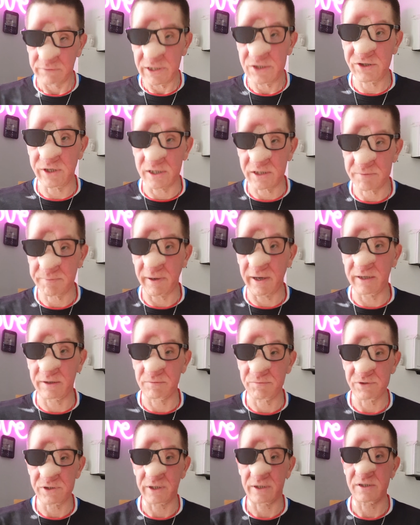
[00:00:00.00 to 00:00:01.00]
DJ
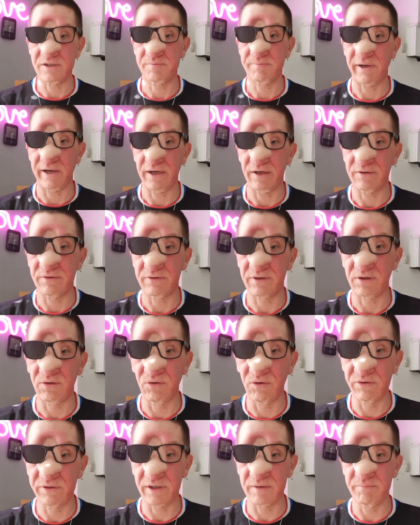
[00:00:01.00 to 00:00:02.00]
inspired, music inspired
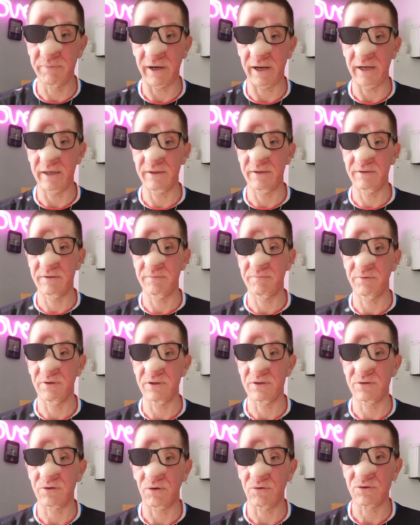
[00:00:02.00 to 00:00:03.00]
clothing brand,
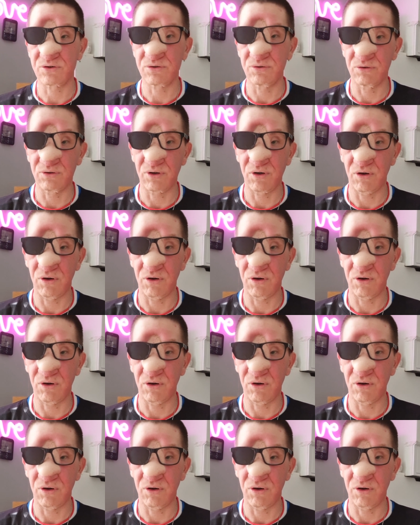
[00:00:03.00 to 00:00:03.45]
but it's also